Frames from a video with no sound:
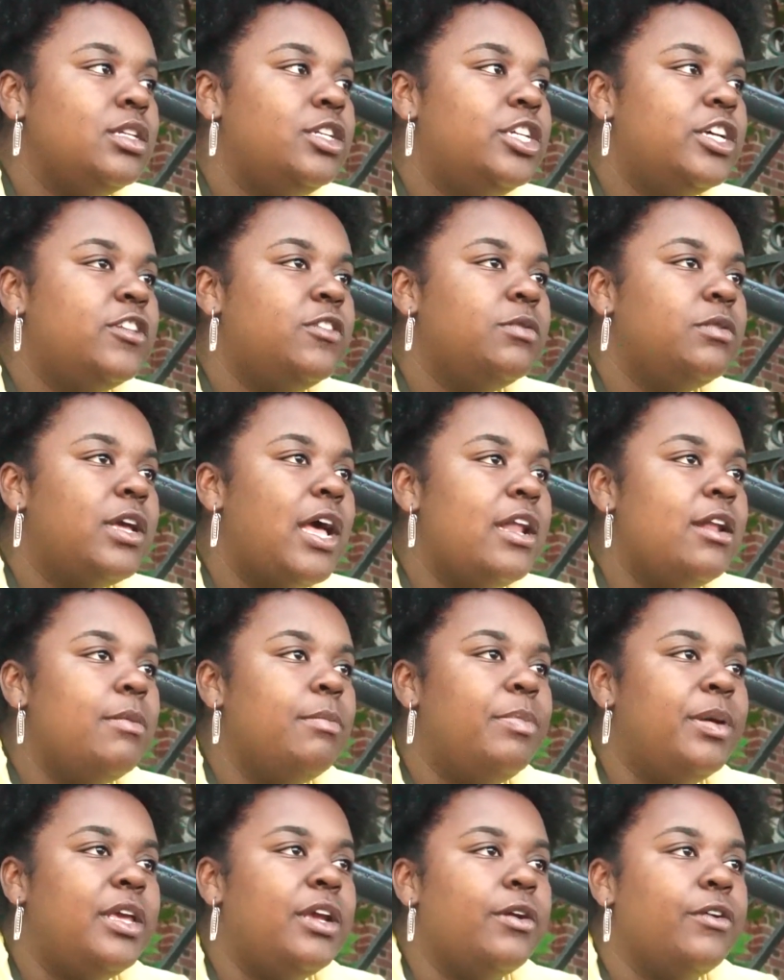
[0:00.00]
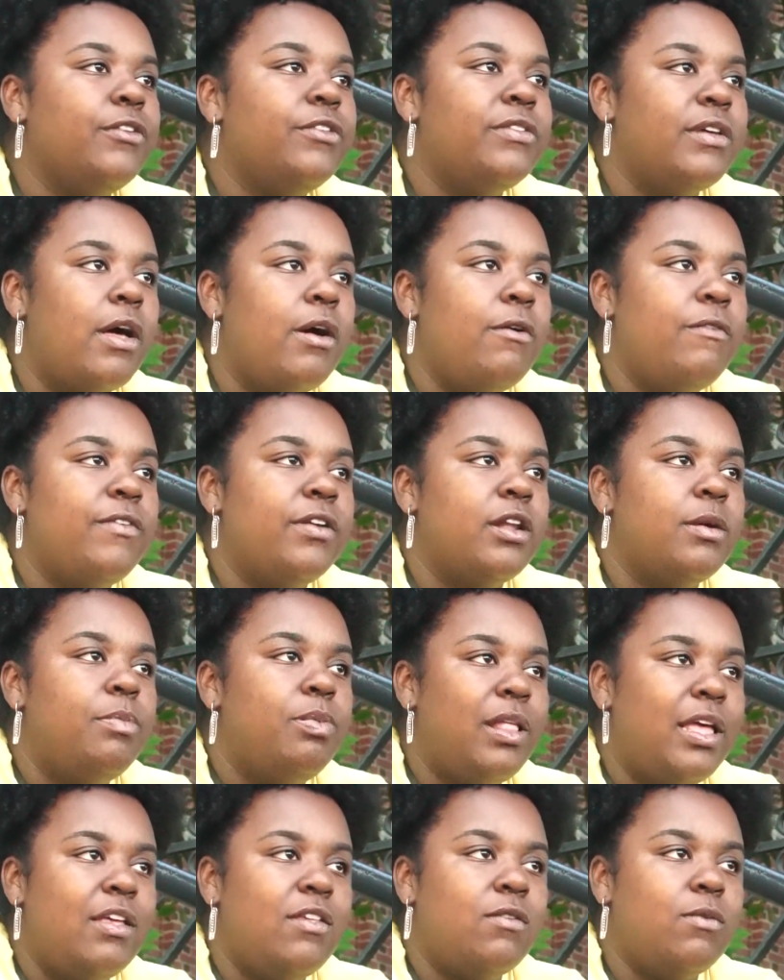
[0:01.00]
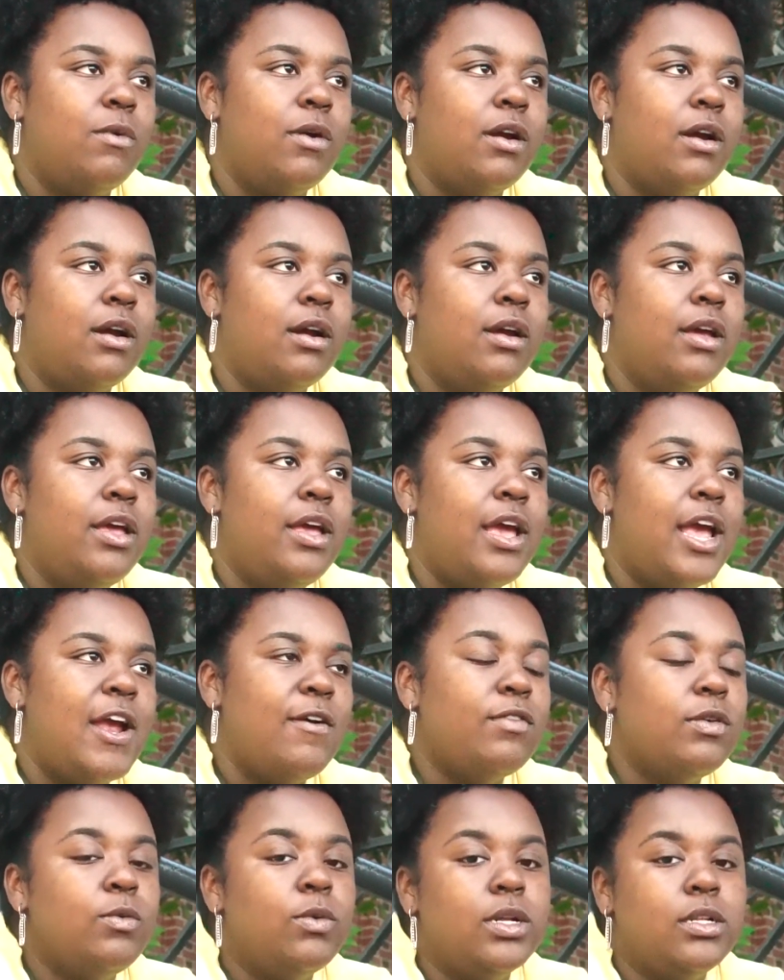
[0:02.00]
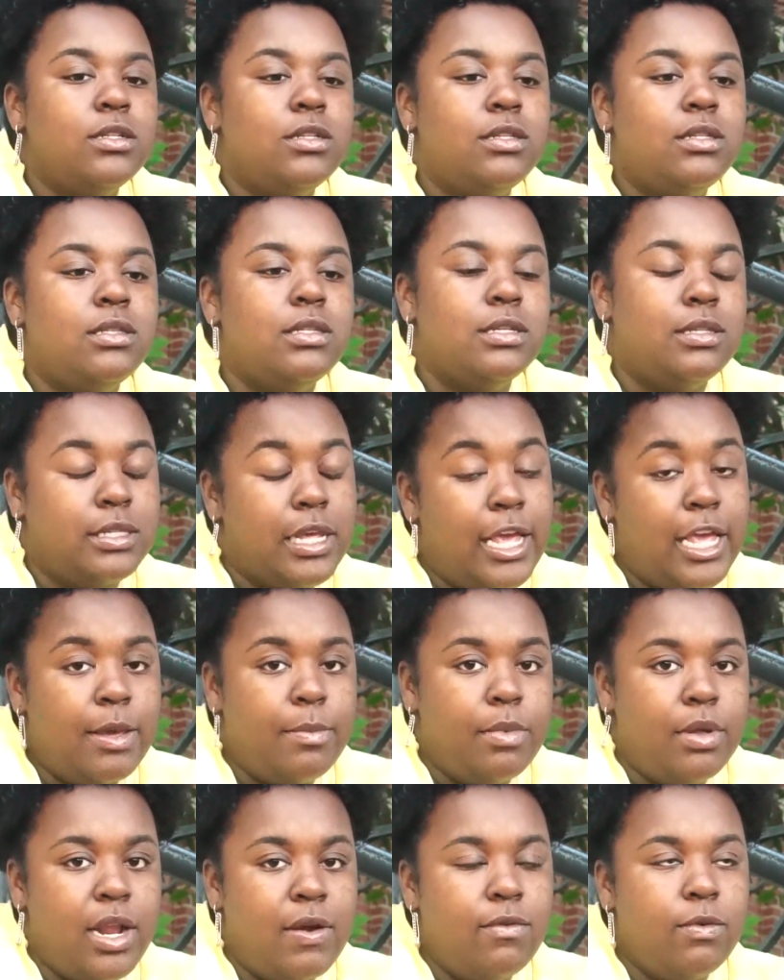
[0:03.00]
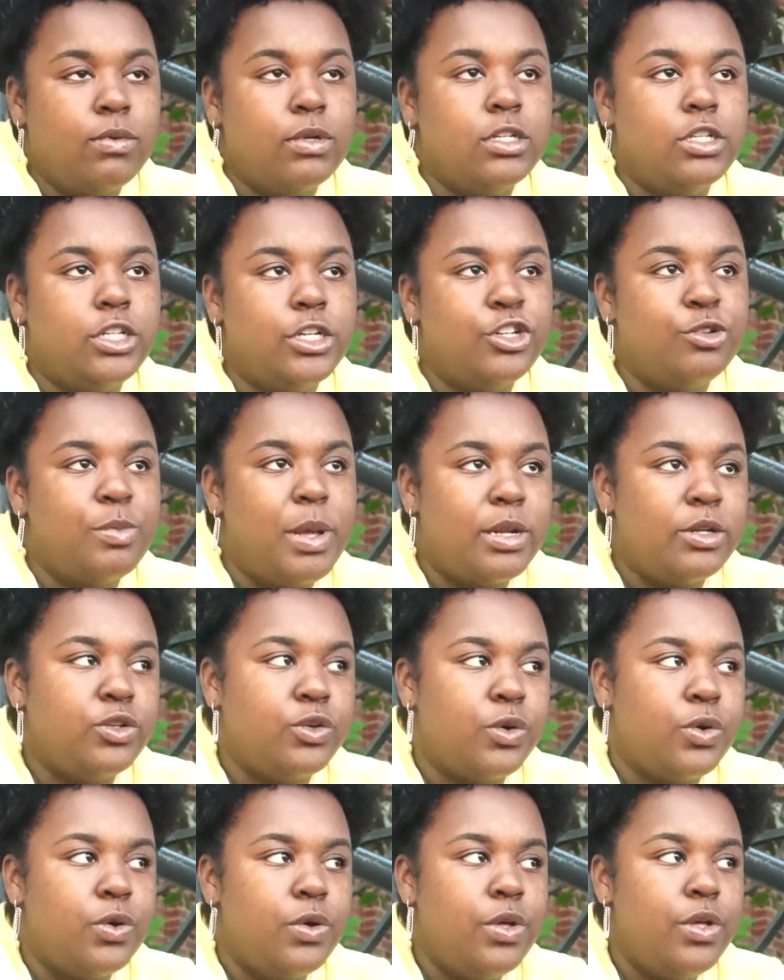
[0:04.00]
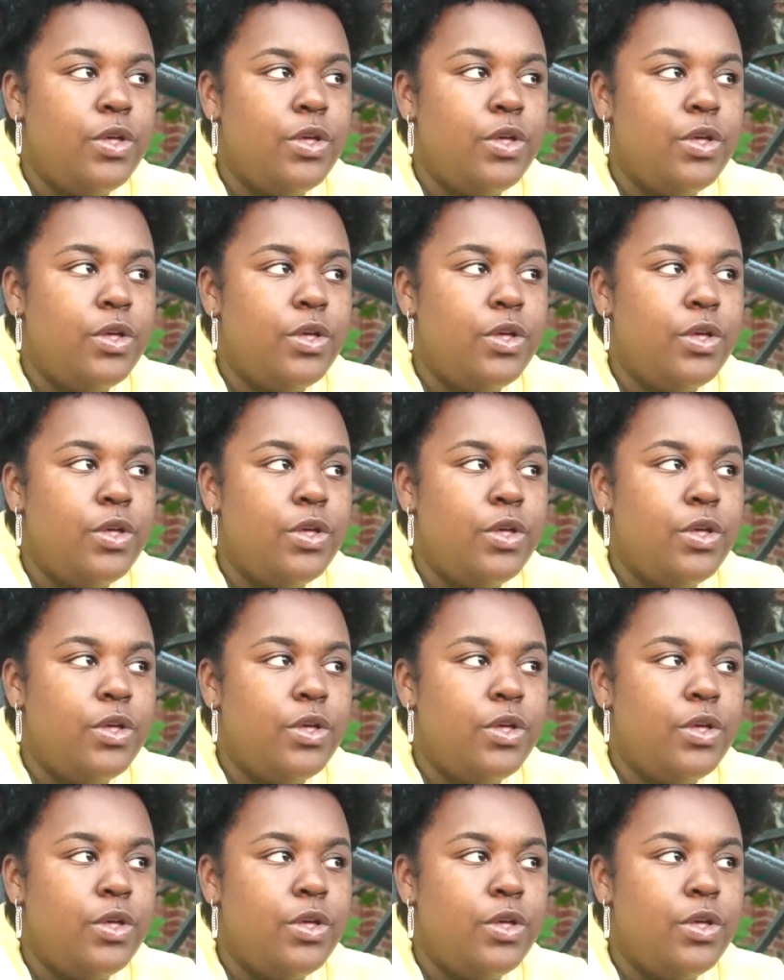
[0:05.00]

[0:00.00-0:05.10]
just kind of be yourself in a place where everyone's the same and everyone's judgmental.